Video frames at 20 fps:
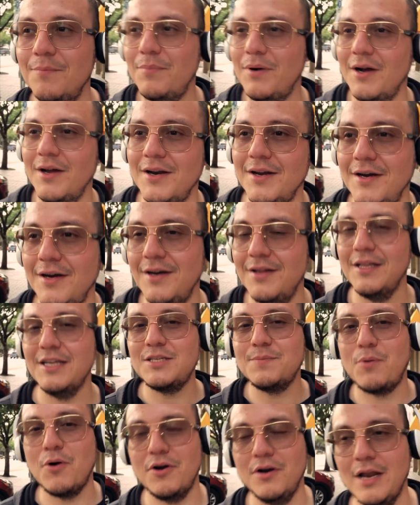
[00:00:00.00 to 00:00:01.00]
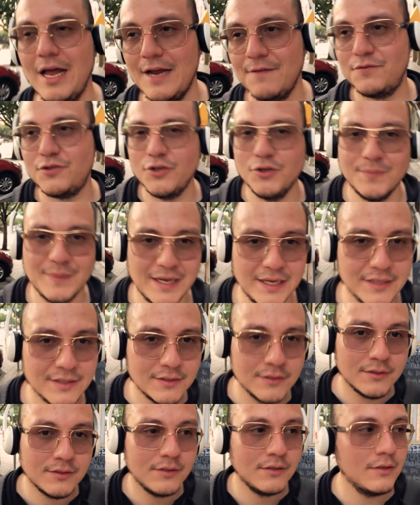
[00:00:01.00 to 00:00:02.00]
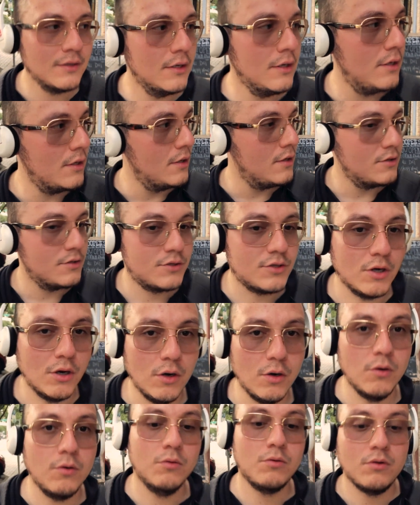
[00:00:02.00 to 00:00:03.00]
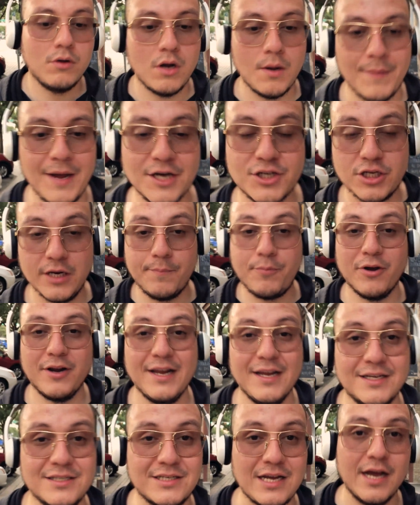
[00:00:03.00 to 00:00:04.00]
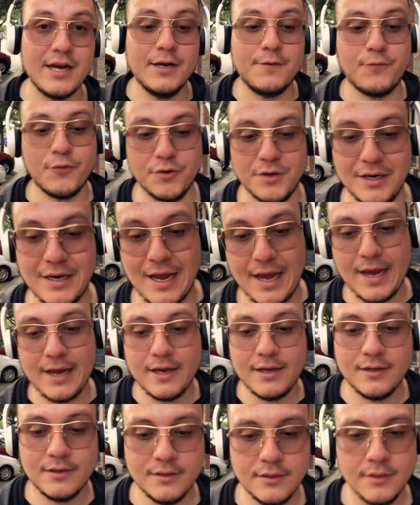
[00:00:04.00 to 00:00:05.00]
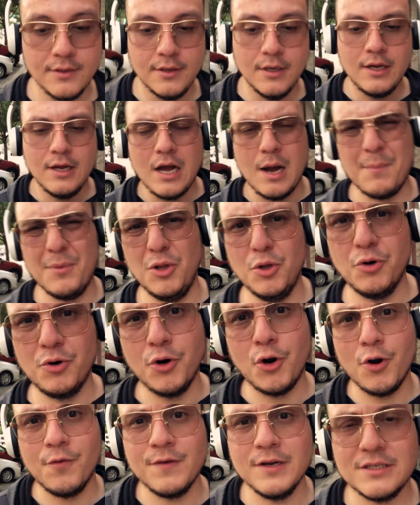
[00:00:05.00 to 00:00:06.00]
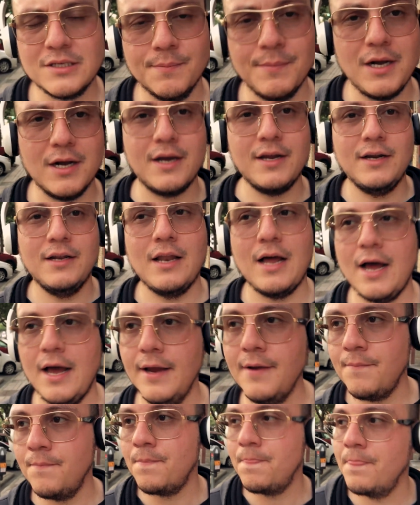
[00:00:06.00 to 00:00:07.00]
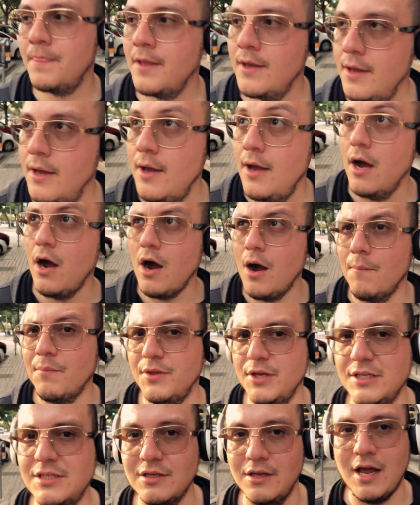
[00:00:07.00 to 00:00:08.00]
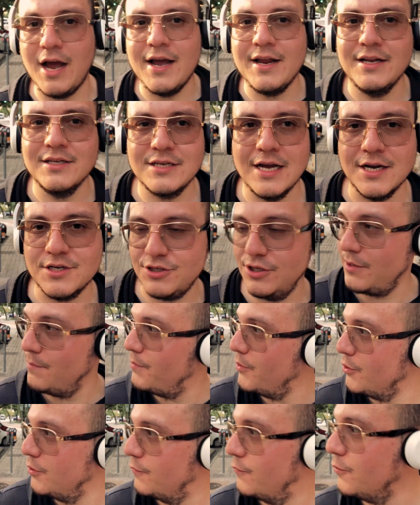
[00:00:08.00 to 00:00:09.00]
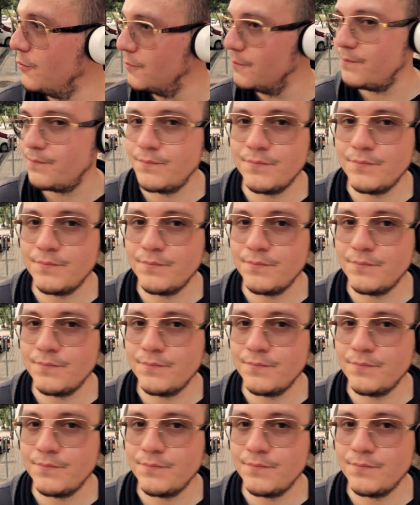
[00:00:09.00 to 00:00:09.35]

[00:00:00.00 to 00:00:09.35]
but uh, that's part of life too, man. So I'm actually pretty excited for today. I'm a little nervous, I'm not gonna lie. Um, this light is actually beautiful,